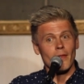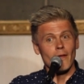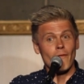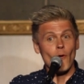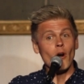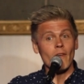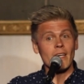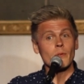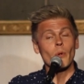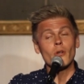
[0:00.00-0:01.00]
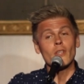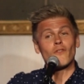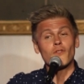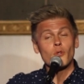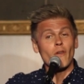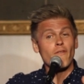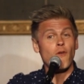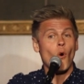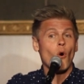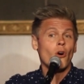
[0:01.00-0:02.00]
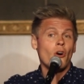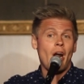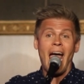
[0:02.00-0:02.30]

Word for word: the four of us, we were just sort of four